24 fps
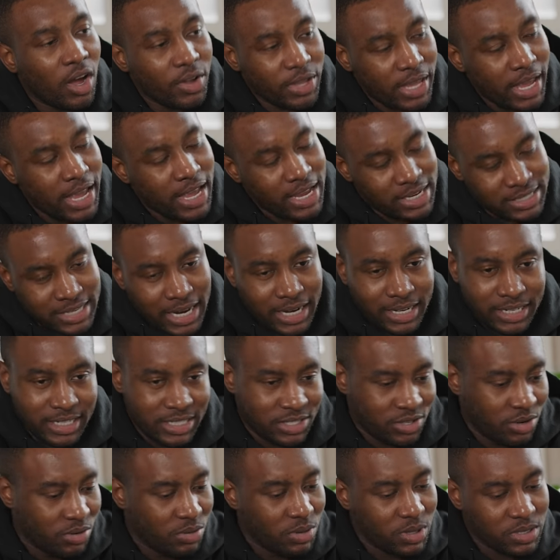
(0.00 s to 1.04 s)
Oh, yeah,
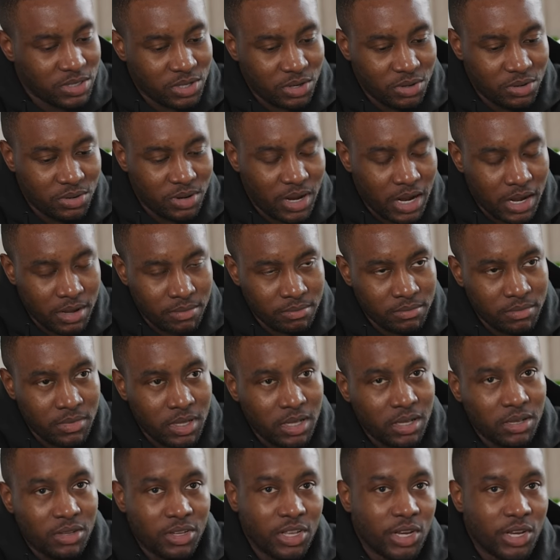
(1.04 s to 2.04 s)
exactly. So, so um,